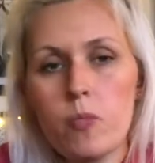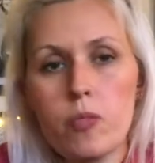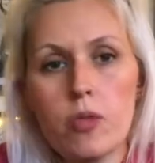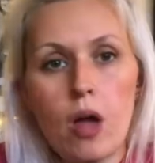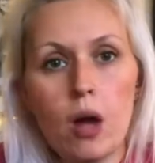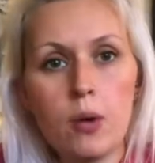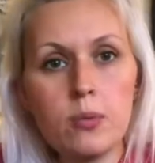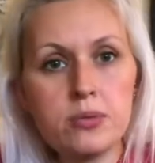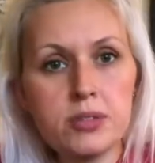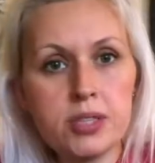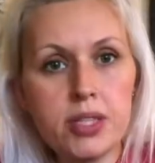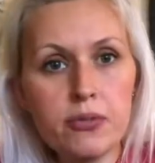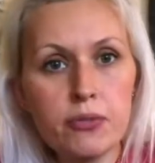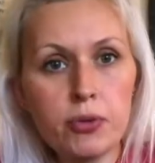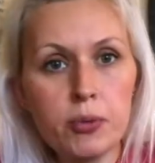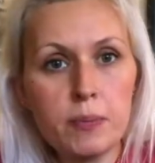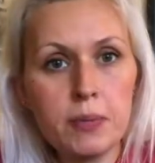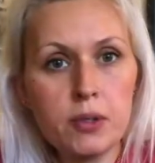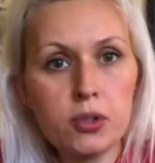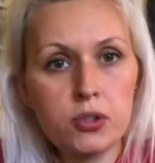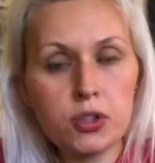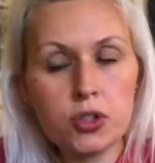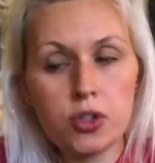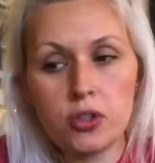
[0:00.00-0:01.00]
I was never a
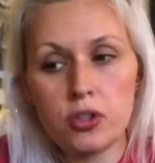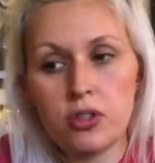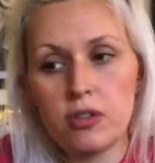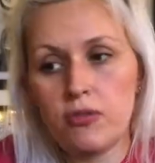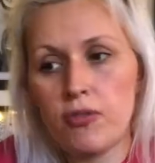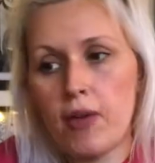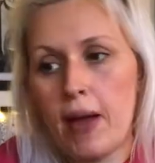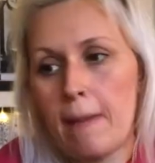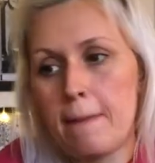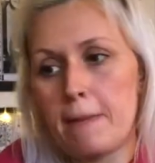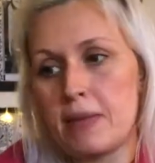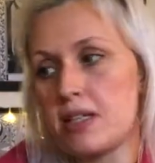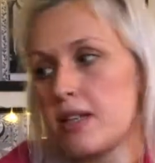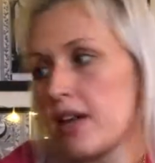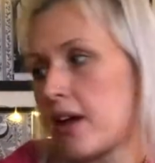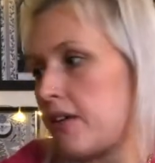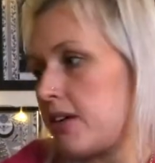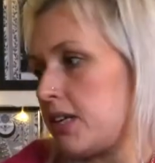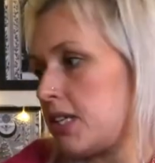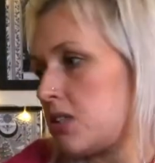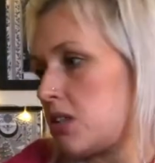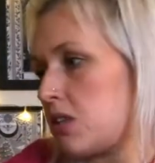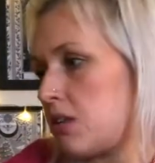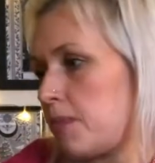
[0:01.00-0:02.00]
milk chocolate fan, but
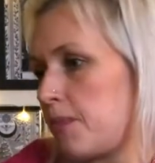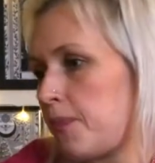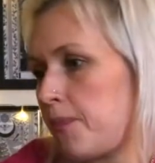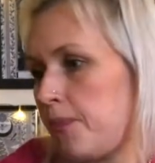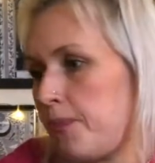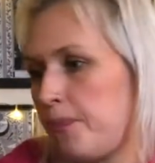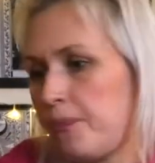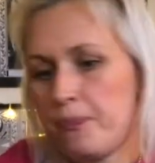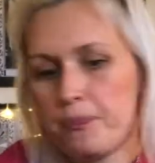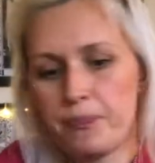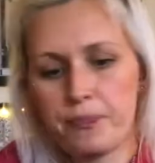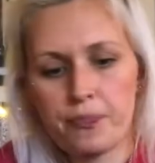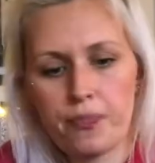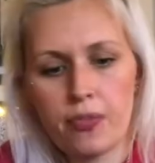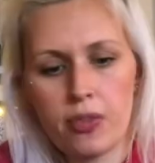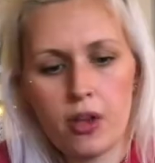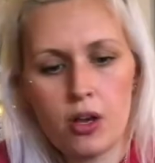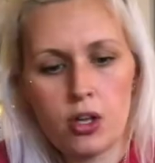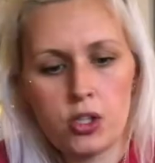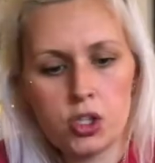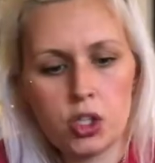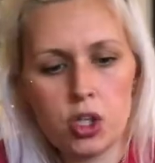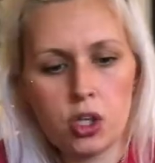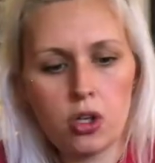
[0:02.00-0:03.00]
Terry's
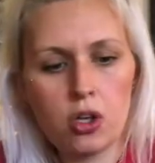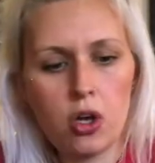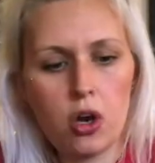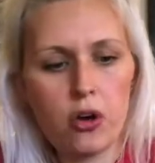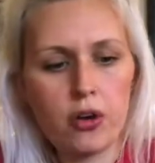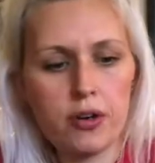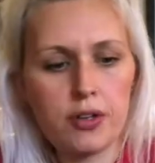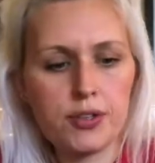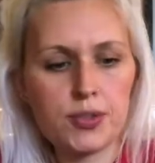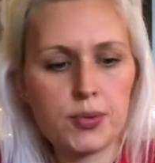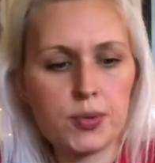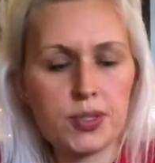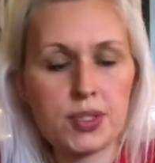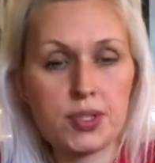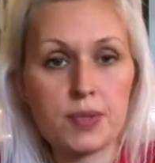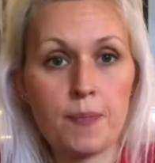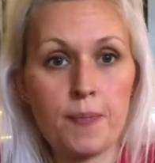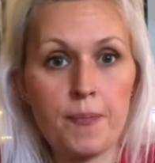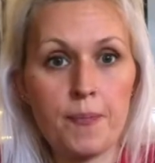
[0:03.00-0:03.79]
chocolate orange is